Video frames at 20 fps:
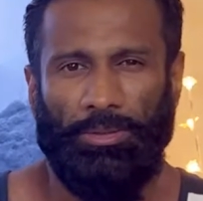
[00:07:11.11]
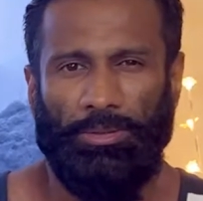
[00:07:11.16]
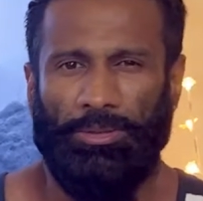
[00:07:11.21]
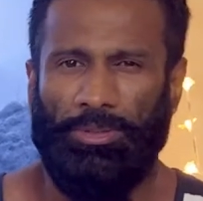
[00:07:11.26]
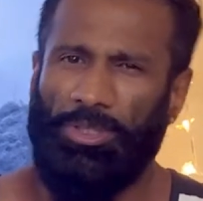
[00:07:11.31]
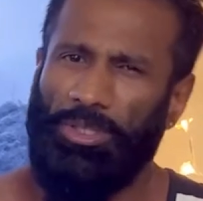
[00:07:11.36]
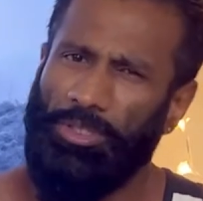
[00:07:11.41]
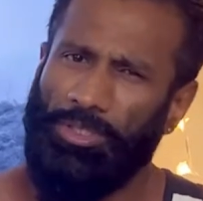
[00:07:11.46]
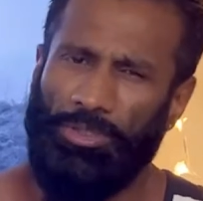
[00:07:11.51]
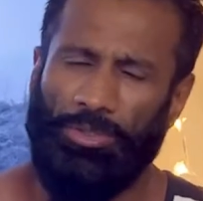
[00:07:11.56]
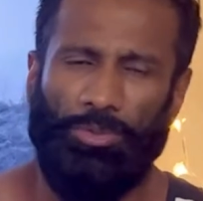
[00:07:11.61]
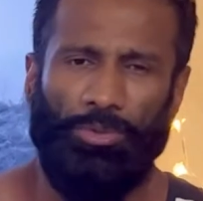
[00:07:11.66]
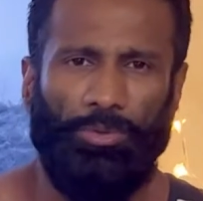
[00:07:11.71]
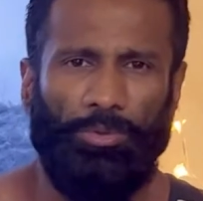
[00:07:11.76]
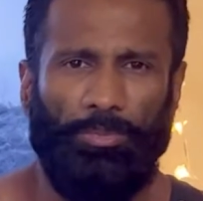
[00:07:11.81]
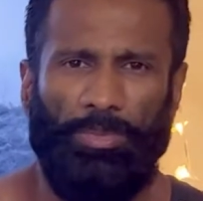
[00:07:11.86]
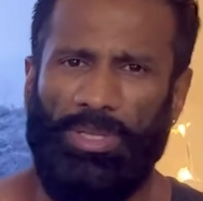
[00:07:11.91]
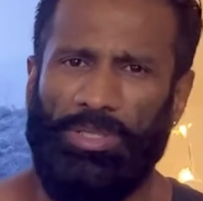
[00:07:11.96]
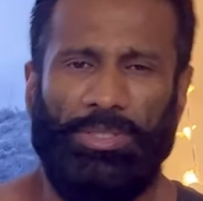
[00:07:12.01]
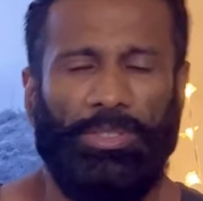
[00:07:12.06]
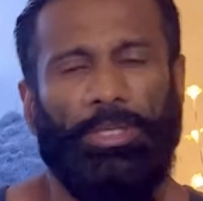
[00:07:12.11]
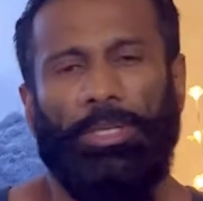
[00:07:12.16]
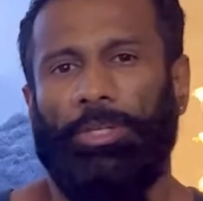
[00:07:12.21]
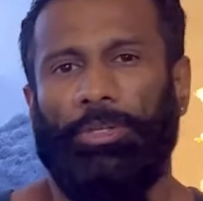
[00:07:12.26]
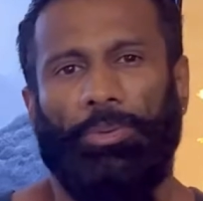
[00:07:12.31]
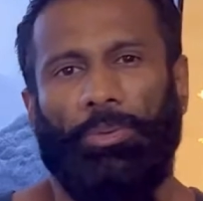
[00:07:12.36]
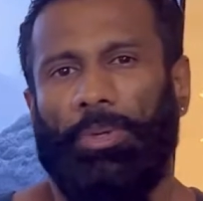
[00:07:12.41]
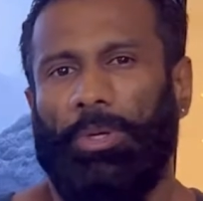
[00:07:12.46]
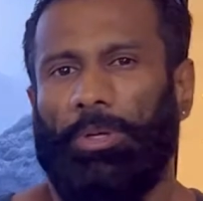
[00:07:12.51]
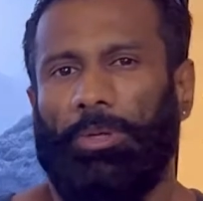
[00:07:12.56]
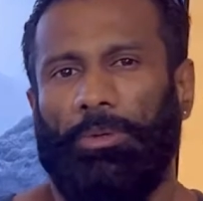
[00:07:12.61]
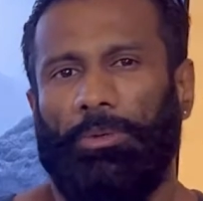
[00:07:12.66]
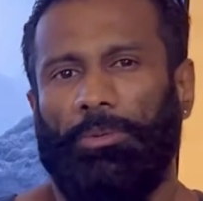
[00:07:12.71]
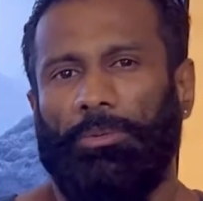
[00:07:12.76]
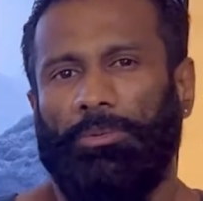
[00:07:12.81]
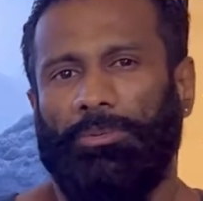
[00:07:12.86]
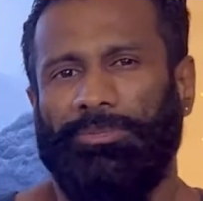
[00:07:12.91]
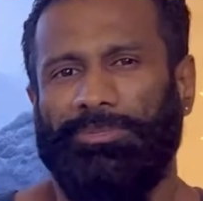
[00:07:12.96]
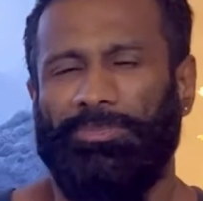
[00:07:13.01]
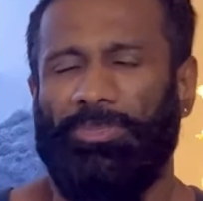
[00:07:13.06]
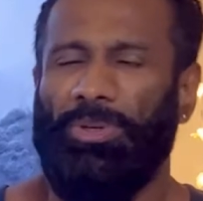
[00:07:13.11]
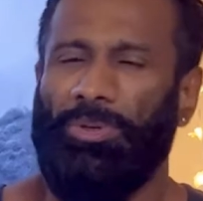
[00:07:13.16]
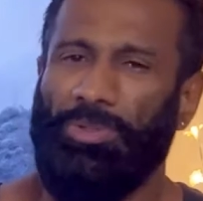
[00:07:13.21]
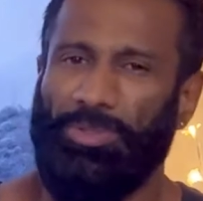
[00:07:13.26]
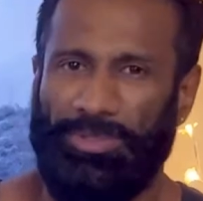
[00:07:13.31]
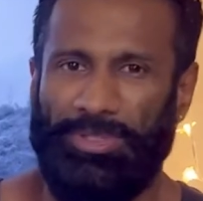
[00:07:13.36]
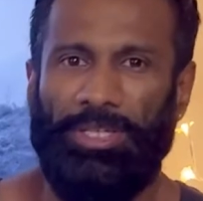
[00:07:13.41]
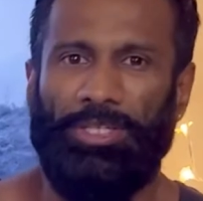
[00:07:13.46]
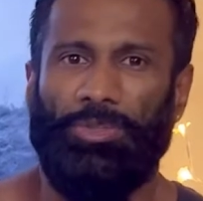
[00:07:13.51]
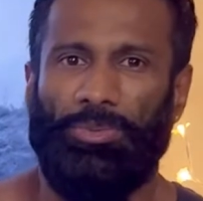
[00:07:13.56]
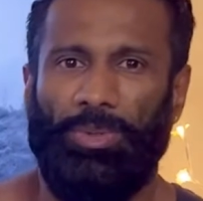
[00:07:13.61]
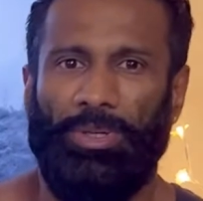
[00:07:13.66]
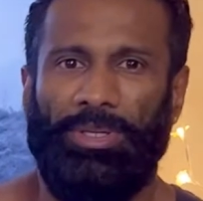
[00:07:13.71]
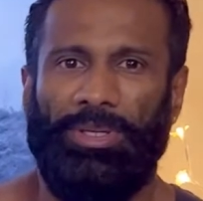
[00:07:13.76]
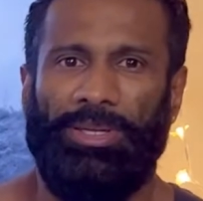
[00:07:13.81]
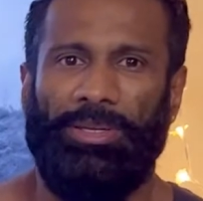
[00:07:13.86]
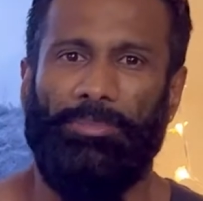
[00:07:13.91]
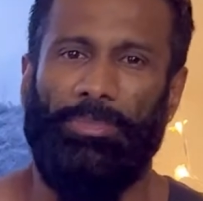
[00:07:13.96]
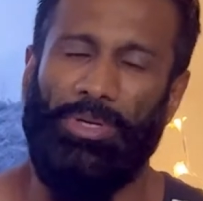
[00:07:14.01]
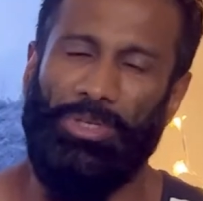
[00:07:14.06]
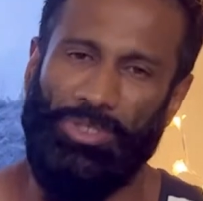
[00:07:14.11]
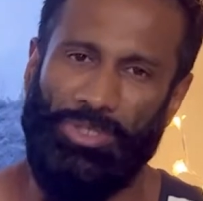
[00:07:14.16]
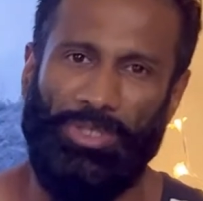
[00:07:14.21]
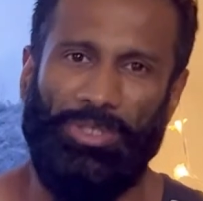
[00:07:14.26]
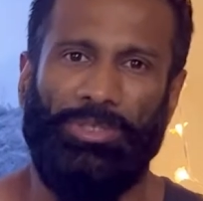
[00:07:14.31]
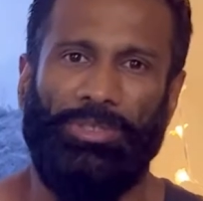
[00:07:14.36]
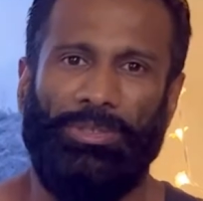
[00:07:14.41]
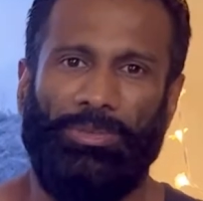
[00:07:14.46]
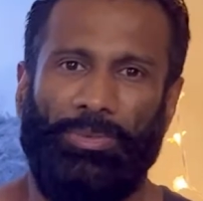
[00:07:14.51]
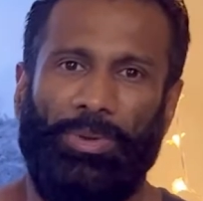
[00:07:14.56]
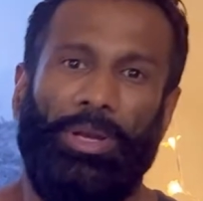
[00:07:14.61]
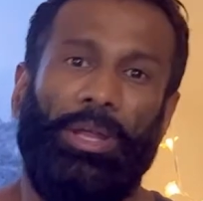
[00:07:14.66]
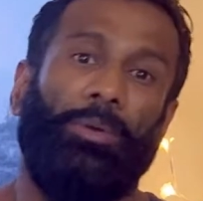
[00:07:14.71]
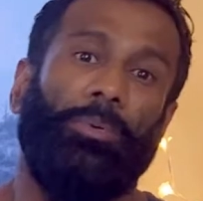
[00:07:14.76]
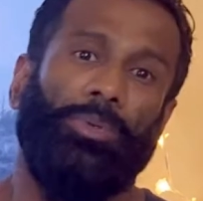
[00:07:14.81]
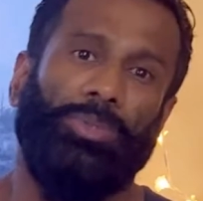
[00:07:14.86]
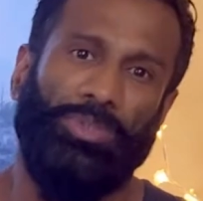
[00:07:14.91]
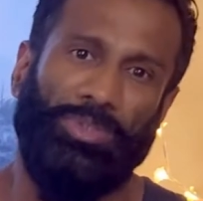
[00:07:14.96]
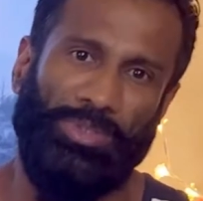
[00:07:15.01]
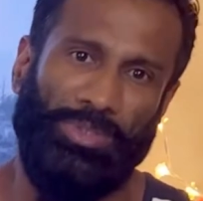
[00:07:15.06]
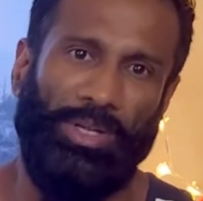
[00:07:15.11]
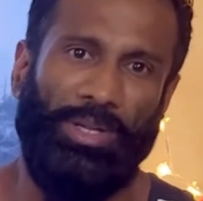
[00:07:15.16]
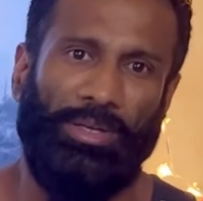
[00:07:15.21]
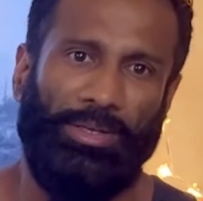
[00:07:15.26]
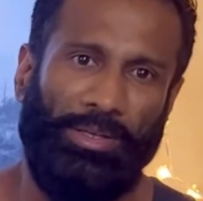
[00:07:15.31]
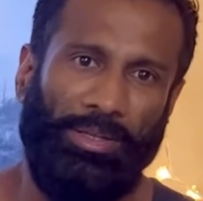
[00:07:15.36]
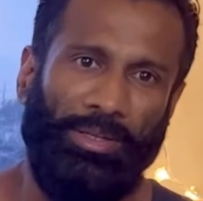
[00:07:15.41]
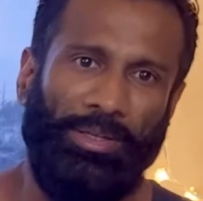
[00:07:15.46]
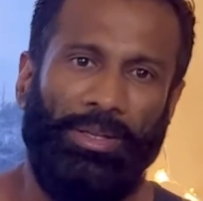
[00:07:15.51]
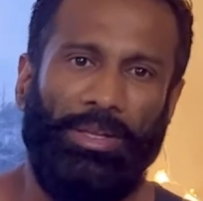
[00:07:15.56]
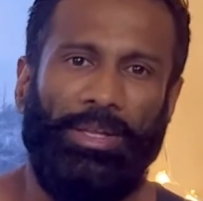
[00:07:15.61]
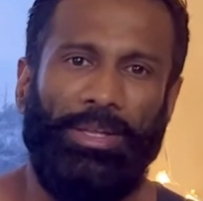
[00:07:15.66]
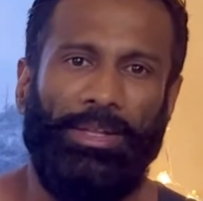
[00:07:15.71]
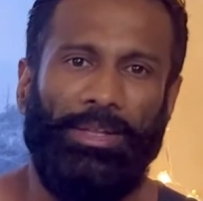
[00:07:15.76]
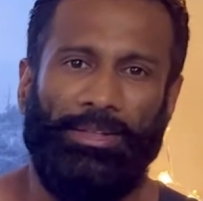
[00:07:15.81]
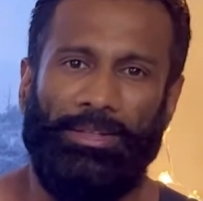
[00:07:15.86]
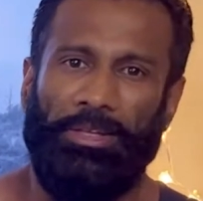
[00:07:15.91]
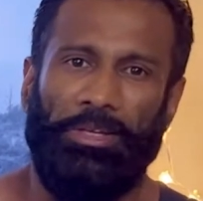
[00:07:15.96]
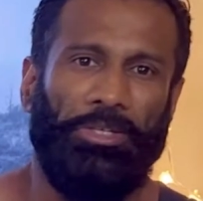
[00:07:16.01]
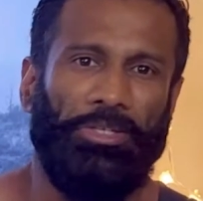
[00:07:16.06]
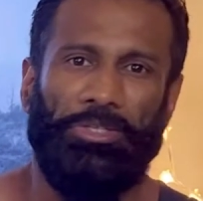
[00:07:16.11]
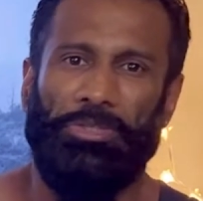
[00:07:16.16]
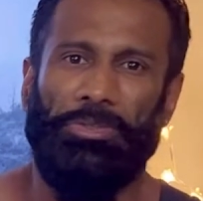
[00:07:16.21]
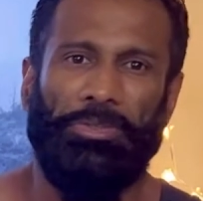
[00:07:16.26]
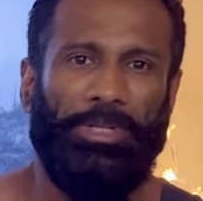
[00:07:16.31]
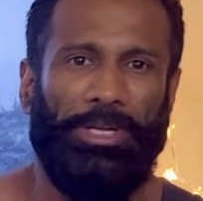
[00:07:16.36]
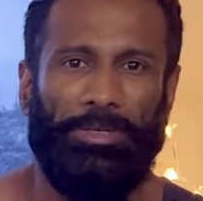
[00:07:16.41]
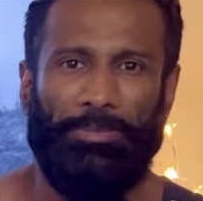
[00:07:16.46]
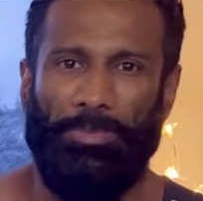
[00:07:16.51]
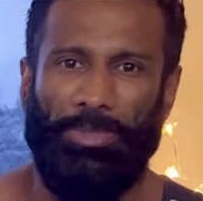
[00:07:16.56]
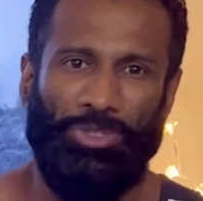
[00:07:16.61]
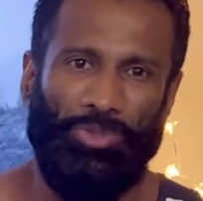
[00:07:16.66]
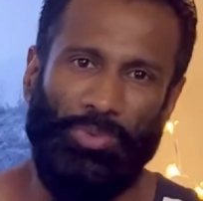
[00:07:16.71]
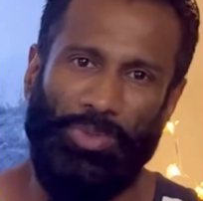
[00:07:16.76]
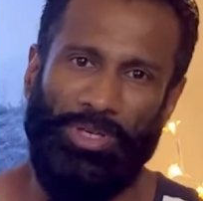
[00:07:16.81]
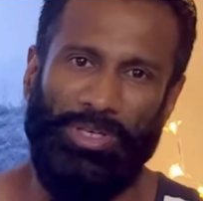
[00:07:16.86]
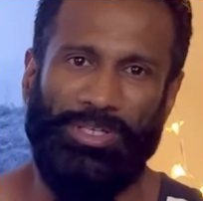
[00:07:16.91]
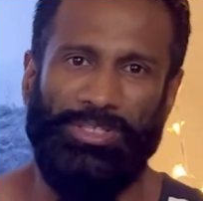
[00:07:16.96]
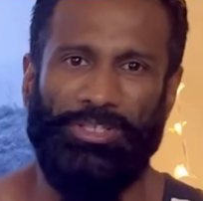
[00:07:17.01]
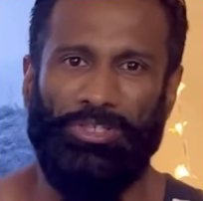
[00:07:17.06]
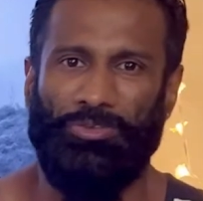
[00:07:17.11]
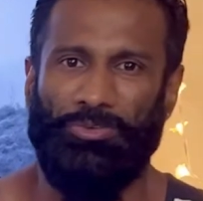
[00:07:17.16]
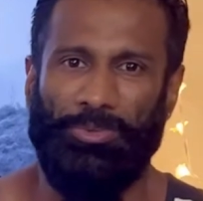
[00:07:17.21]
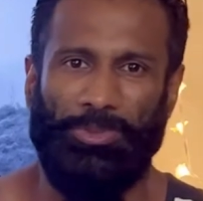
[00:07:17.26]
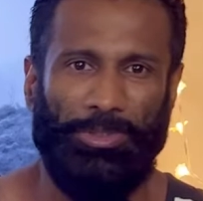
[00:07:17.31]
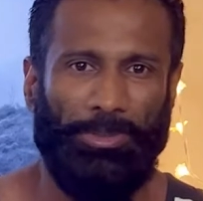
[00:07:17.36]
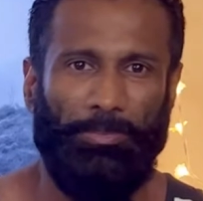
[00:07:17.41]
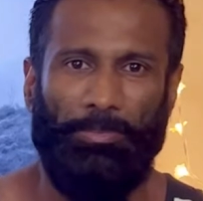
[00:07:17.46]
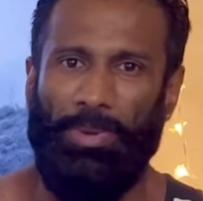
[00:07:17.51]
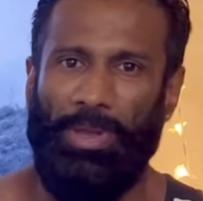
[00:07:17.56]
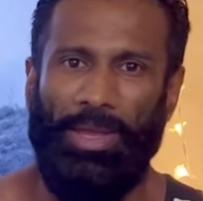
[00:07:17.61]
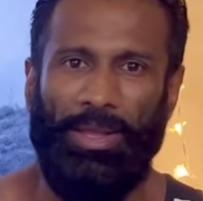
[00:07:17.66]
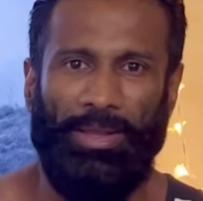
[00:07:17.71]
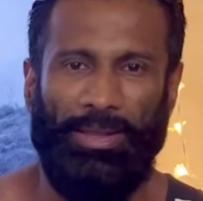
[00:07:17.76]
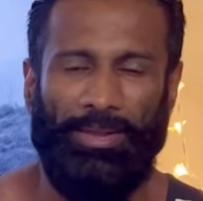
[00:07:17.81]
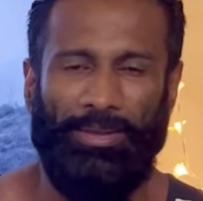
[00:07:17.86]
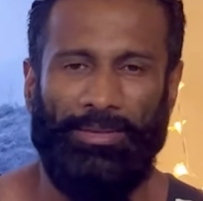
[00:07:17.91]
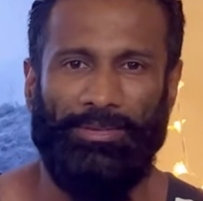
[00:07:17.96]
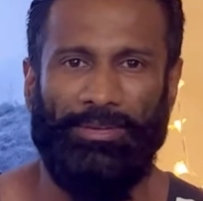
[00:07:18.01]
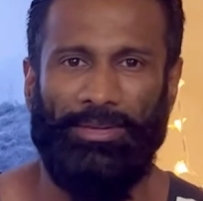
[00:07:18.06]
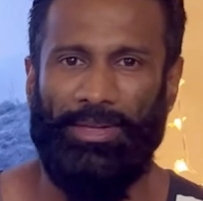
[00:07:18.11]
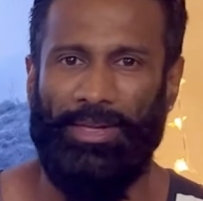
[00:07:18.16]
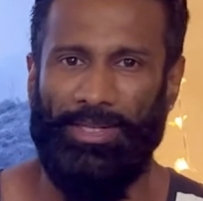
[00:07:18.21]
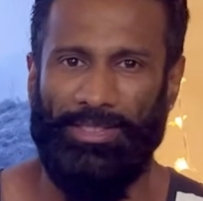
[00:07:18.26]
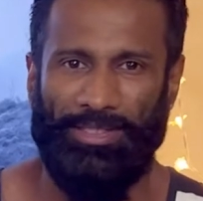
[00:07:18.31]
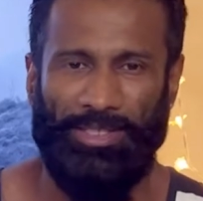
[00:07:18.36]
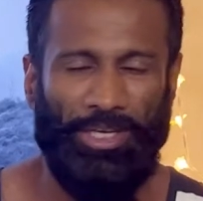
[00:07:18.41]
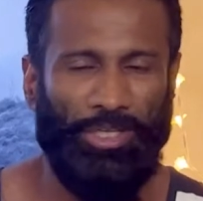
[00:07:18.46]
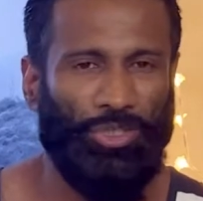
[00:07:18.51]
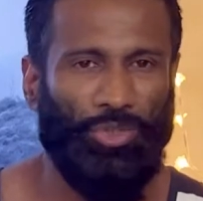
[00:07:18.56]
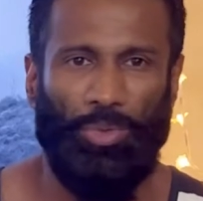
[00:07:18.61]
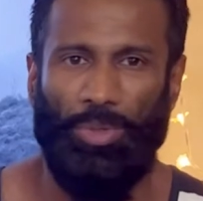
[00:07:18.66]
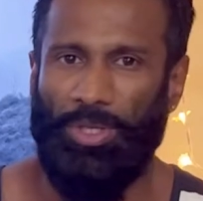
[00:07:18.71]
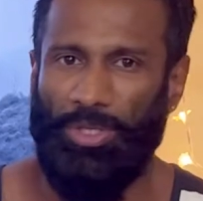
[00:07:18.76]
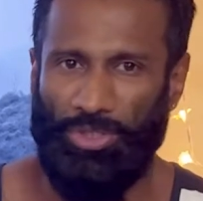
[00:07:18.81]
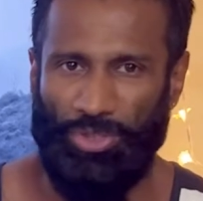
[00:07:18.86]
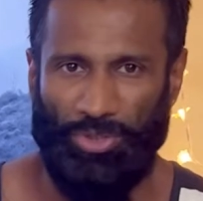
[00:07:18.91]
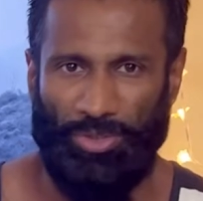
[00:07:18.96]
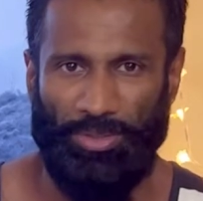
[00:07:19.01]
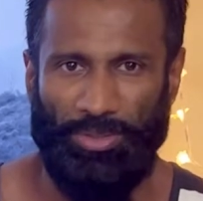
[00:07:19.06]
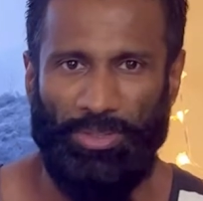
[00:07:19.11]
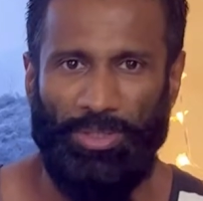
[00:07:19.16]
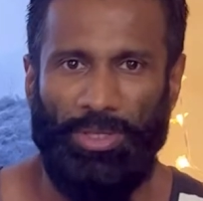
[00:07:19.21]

These two basically you can do, because that's why I mentioned when I was starting, there is not that much variations for the back as isolation.